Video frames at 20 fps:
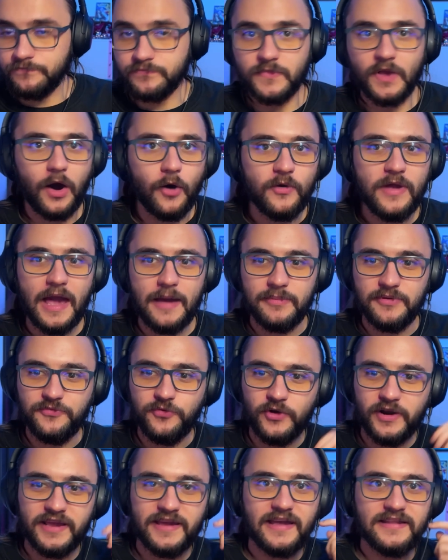Oh yeah,
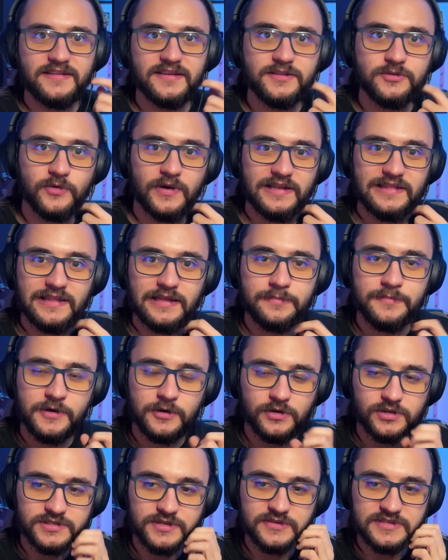before I get into it, let me
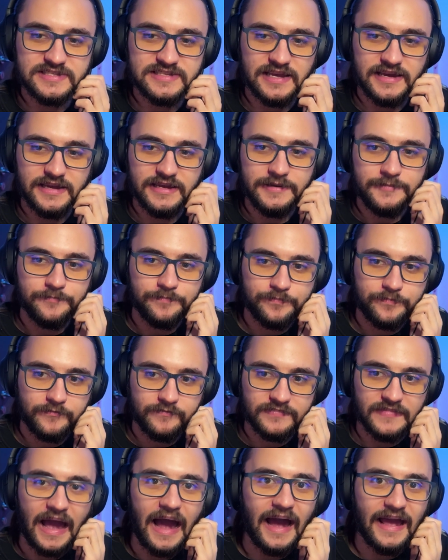also say
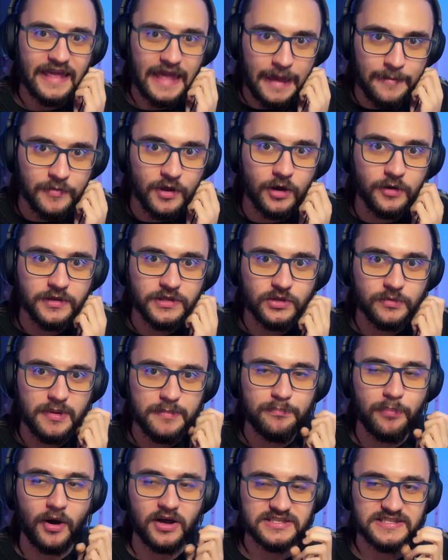I am going to be
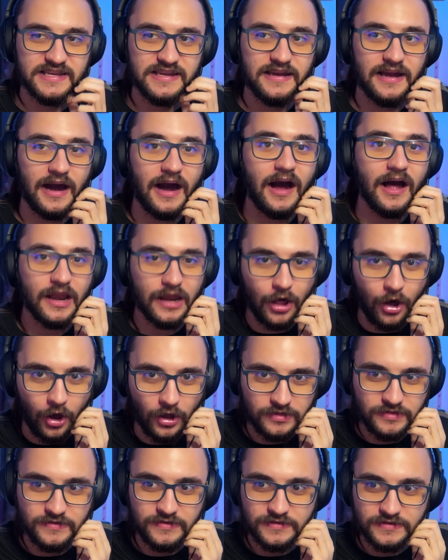pausing a
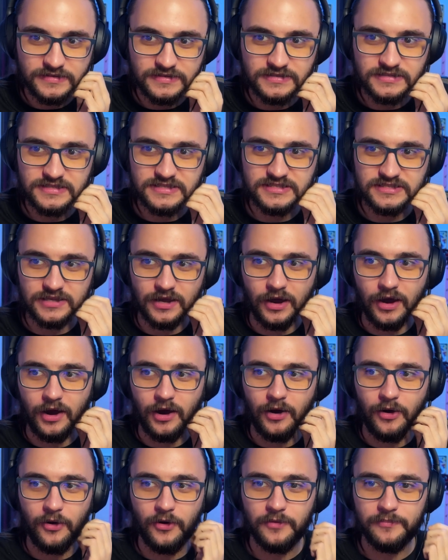lot.
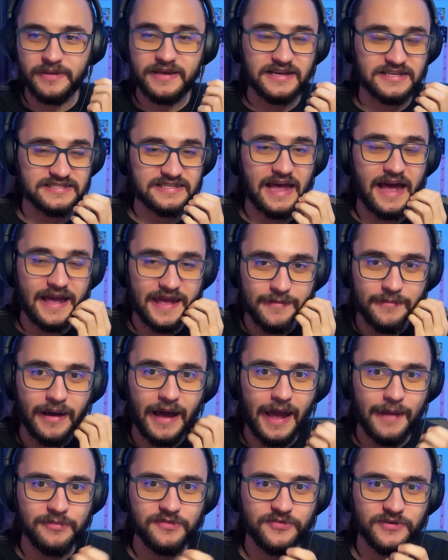So, because I am
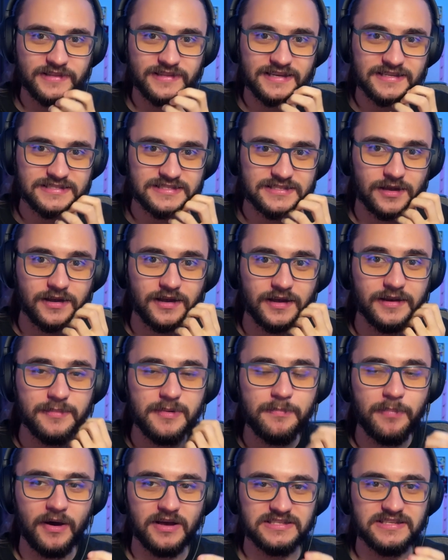hyped for this, so I'm going to be
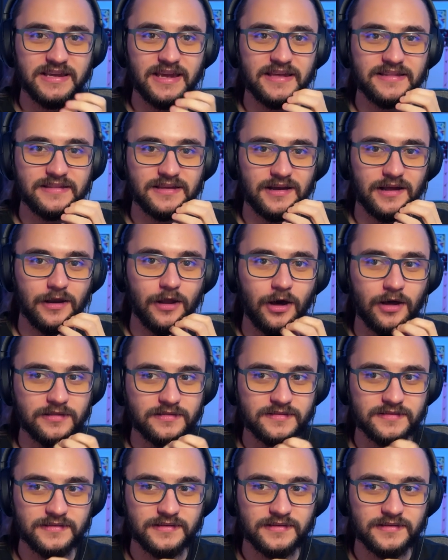pausing it a lot.